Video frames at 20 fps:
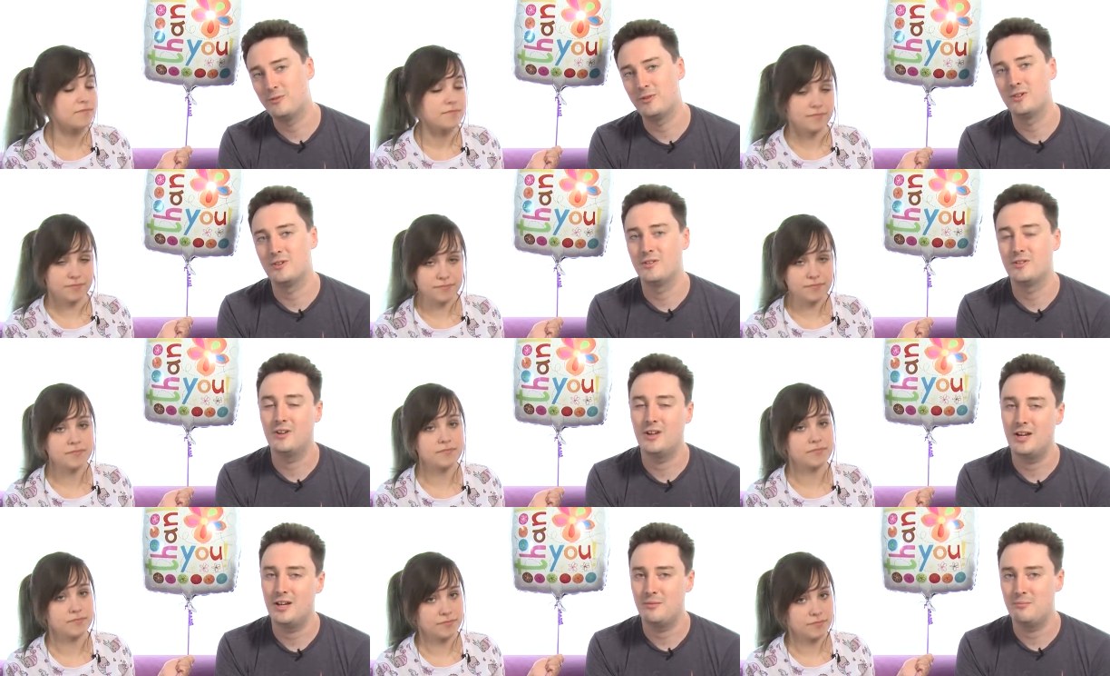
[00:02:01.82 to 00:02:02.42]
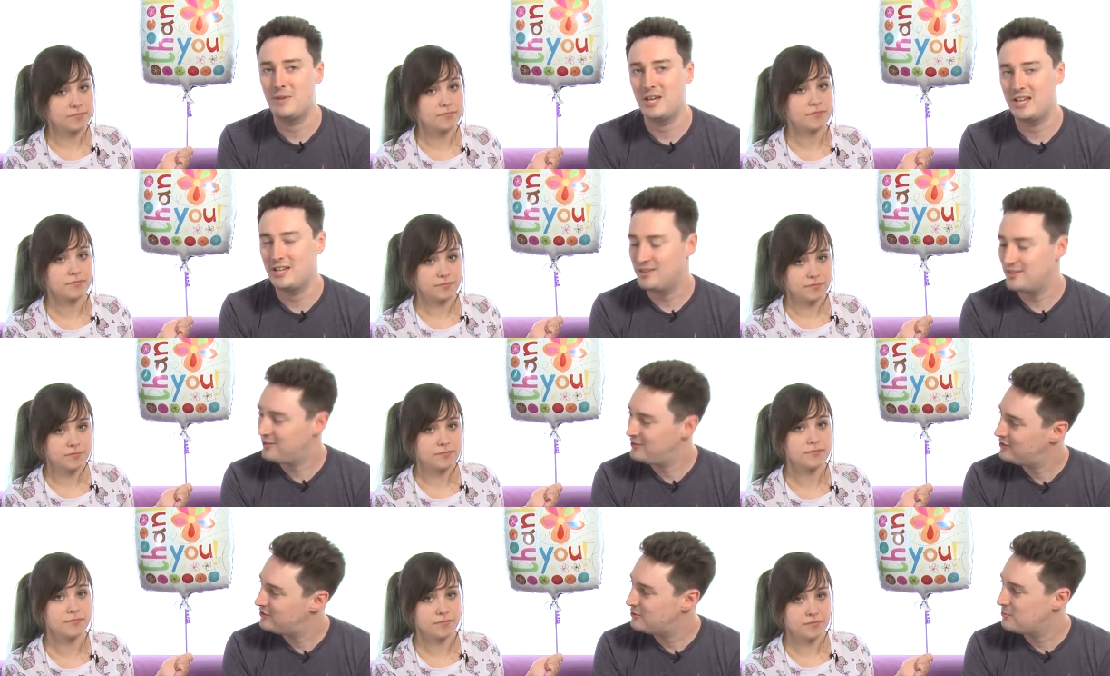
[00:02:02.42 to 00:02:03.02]
Speaker 1: for making
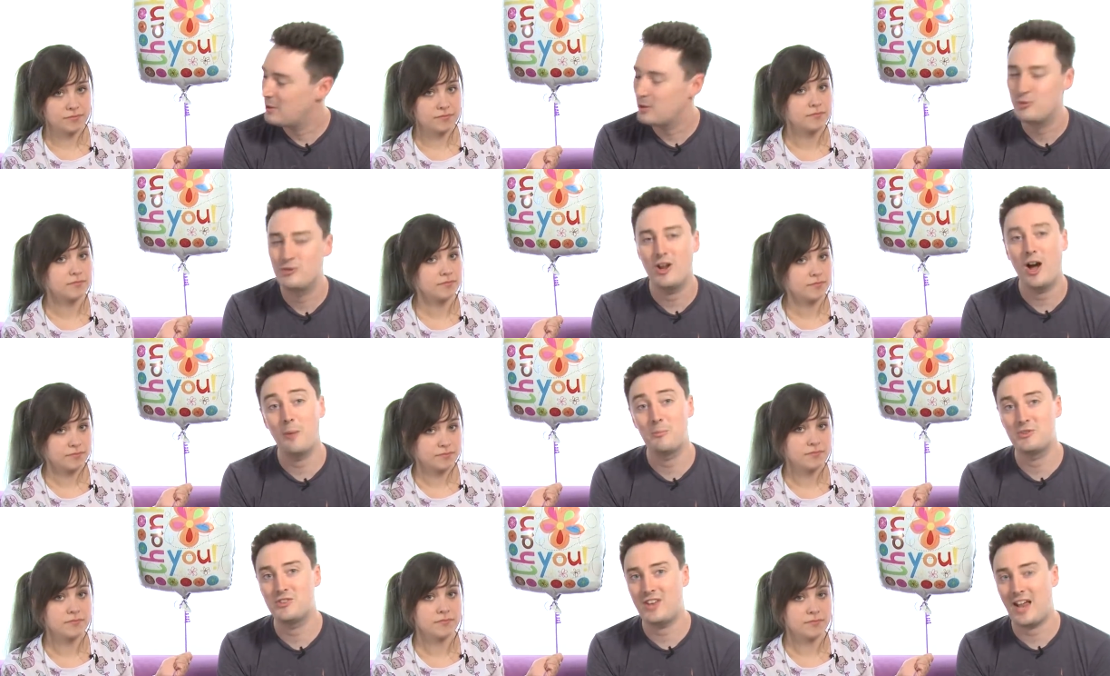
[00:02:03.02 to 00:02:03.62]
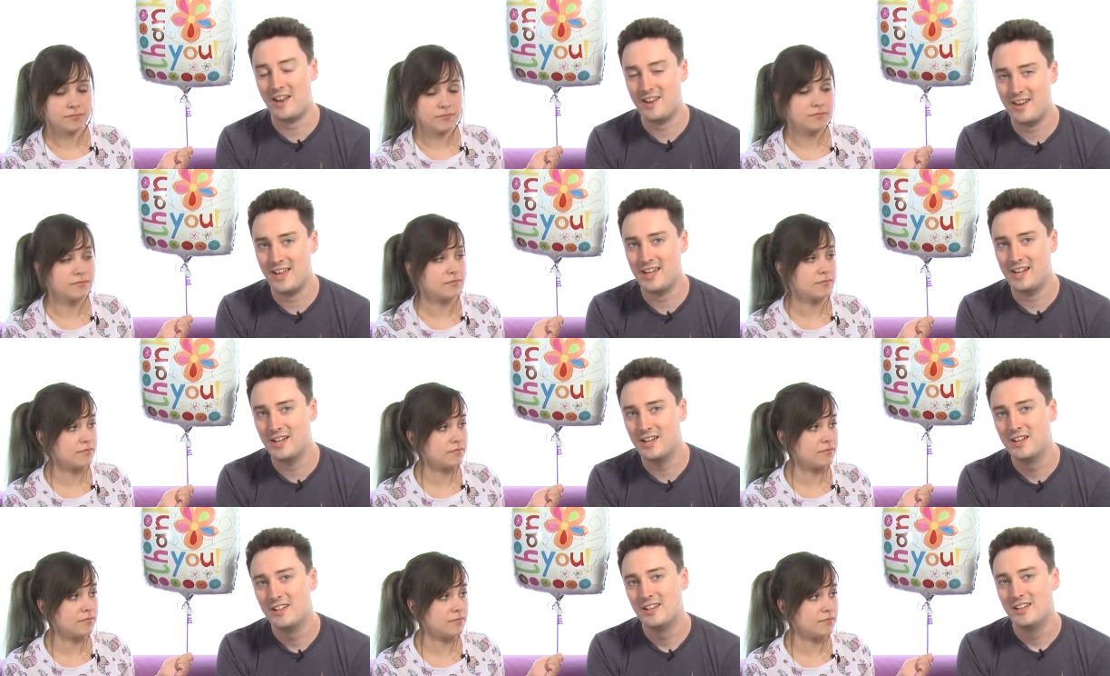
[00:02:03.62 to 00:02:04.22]
this the most
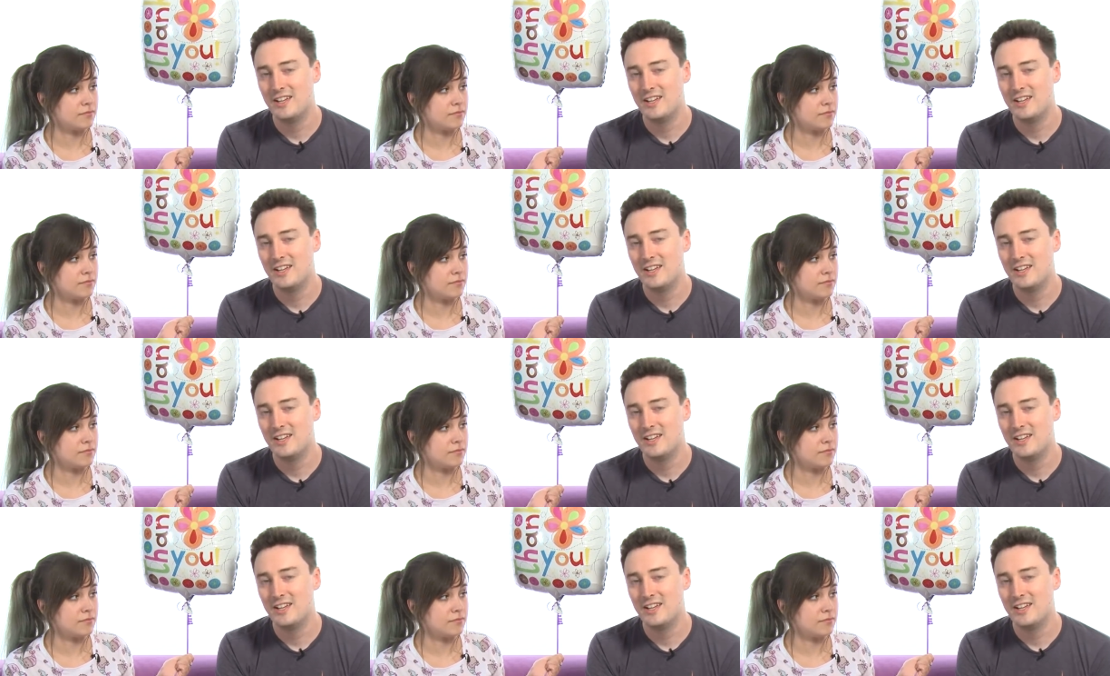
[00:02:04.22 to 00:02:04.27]
upstanding